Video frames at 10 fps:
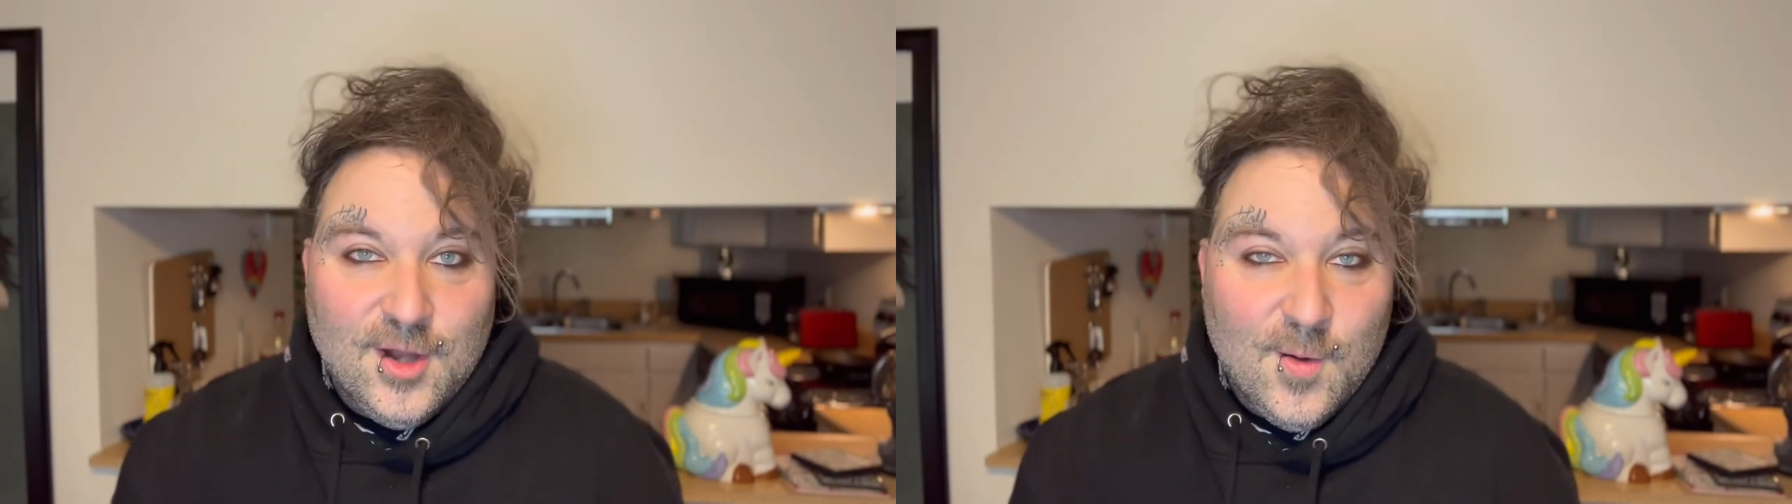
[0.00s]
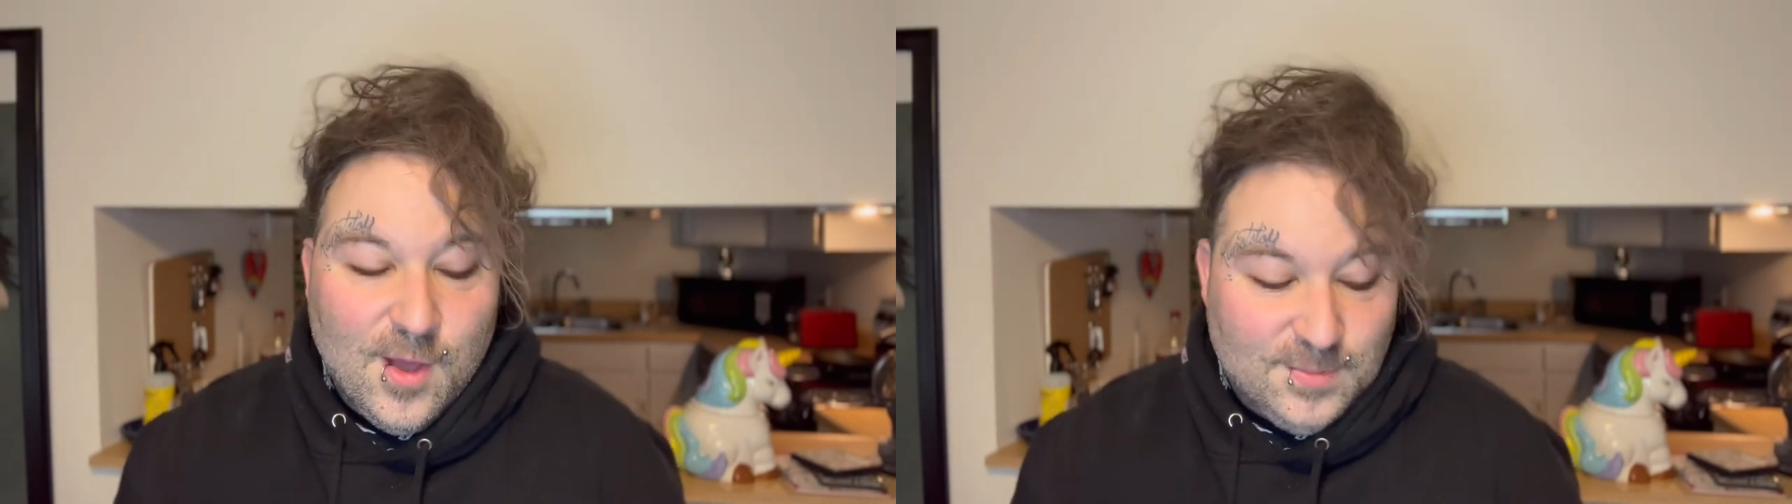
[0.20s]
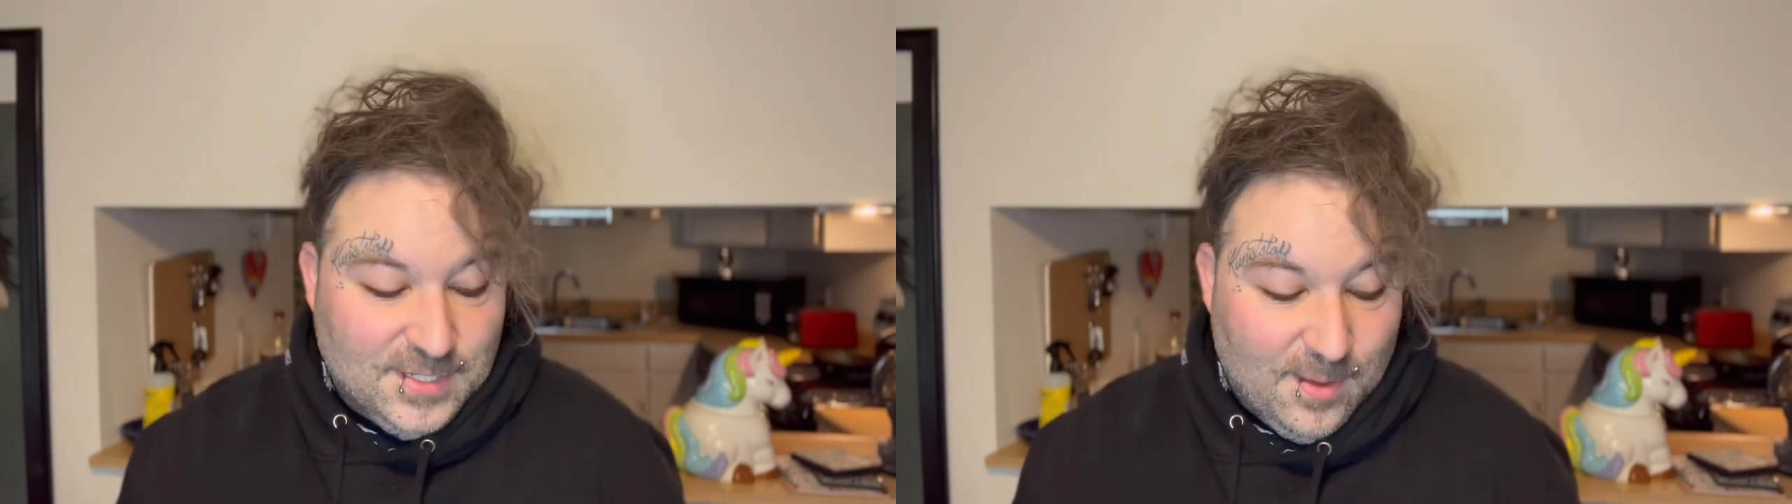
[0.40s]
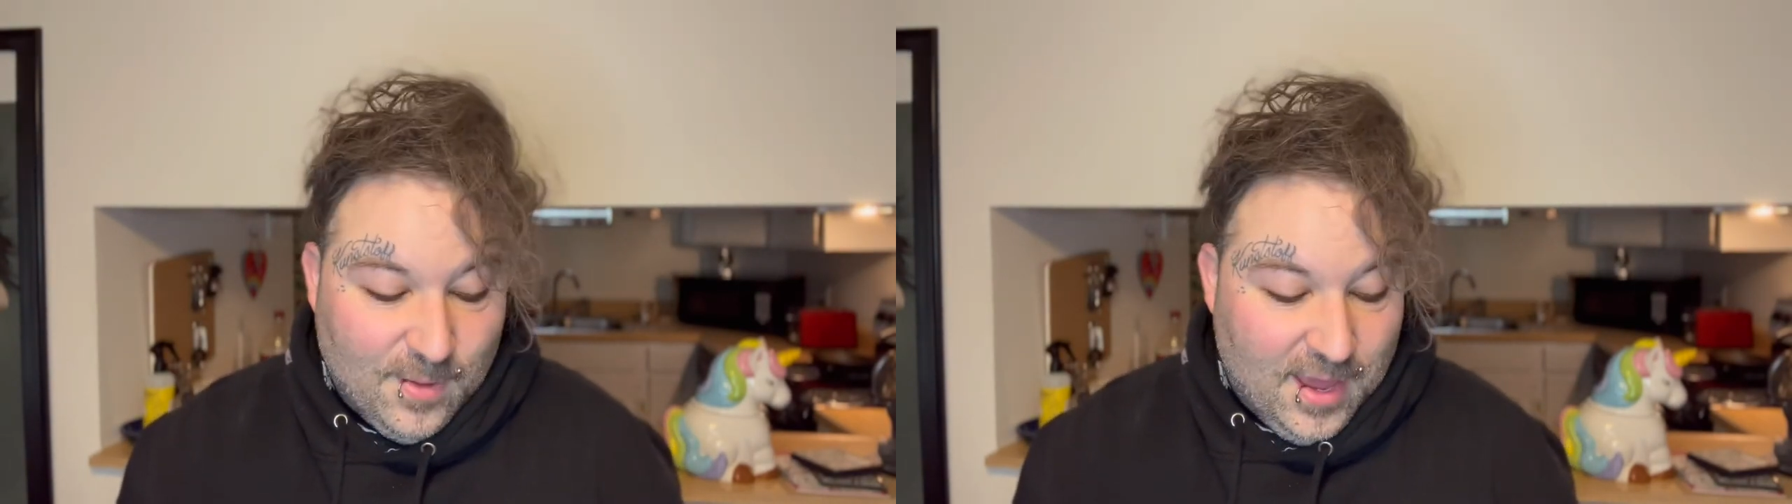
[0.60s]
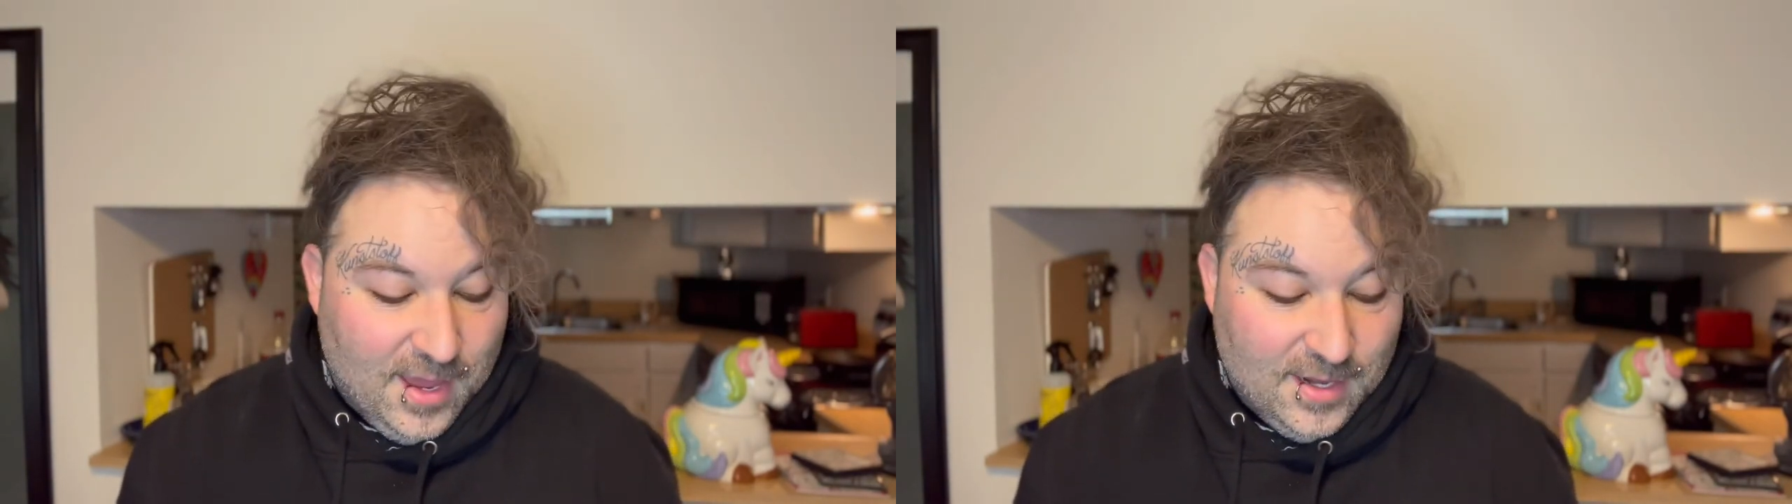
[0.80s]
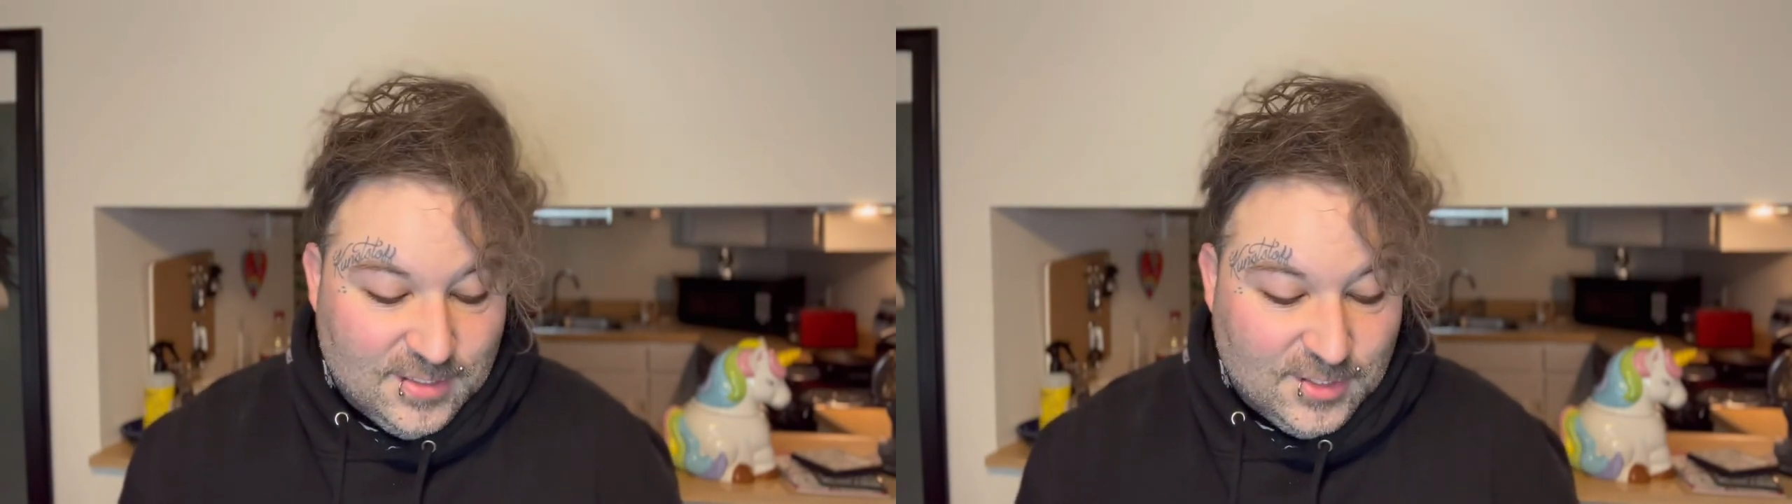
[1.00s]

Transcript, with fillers: know, upset by it.